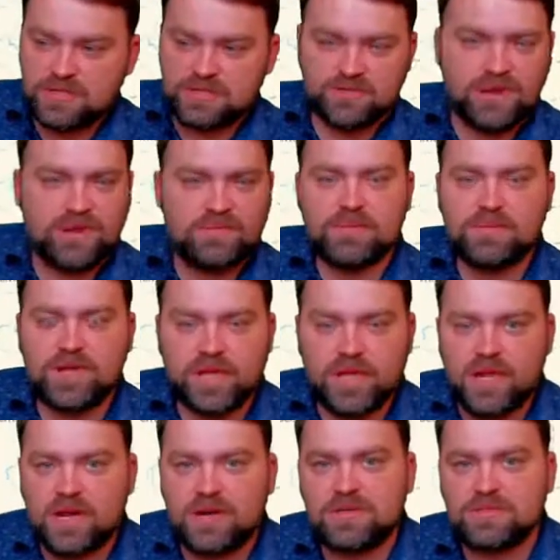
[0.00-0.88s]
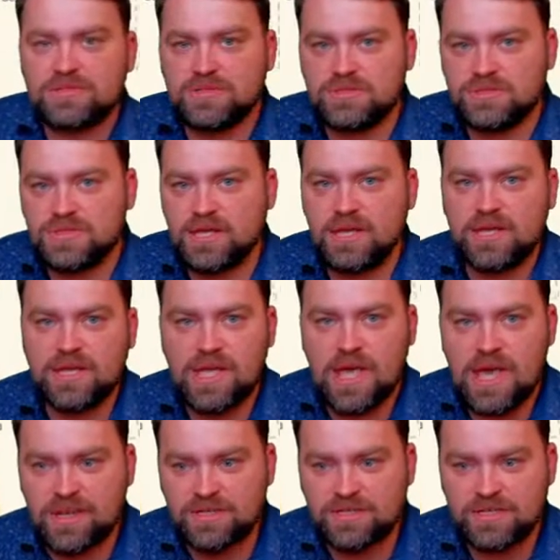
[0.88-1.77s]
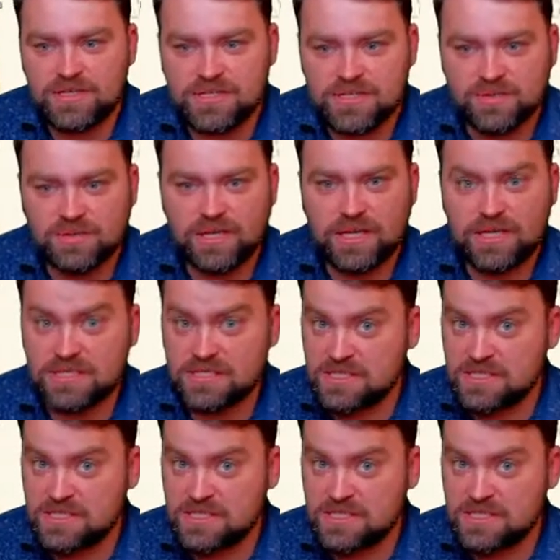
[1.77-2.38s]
driving my car today and I saw like